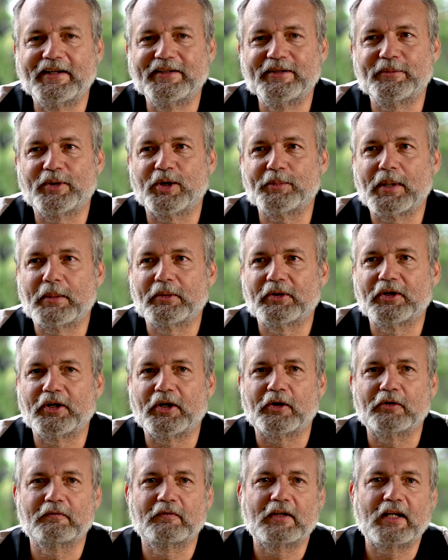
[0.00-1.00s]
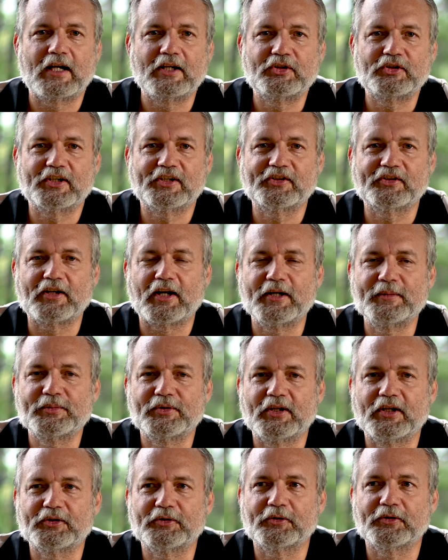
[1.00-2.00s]
you might remember the old VHS tapes
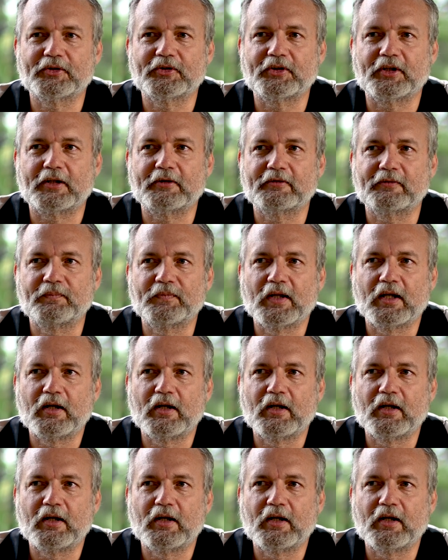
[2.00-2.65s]
and that sort of stuff.